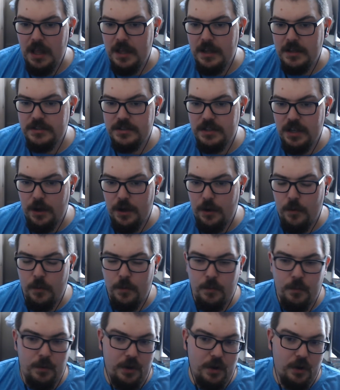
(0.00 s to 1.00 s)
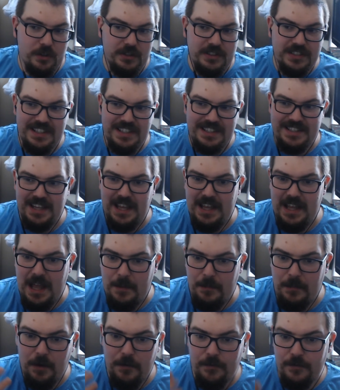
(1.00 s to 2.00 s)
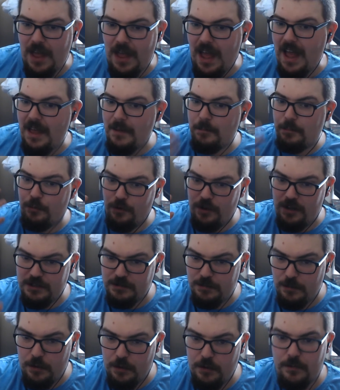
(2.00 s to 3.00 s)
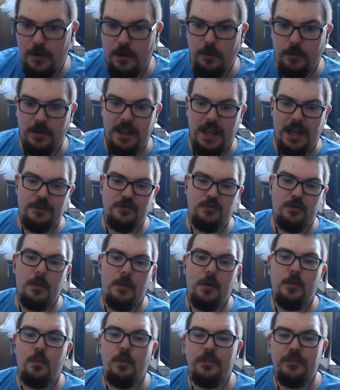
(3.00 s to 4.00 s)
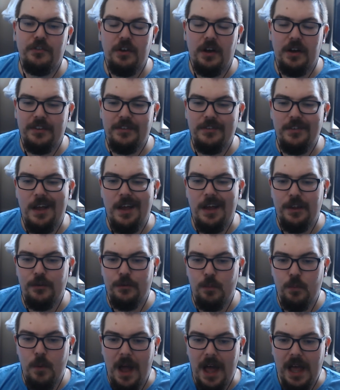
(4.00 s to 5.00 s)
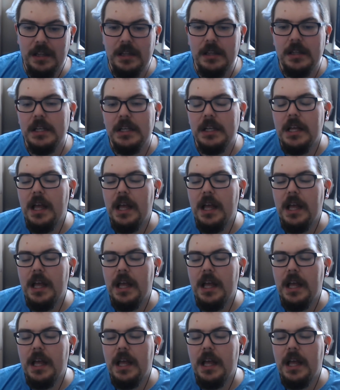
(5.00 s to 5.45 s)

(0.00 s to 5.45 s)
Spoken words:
So we got to see a cameo of that. Priest mode of Holy Andromon was nice as well.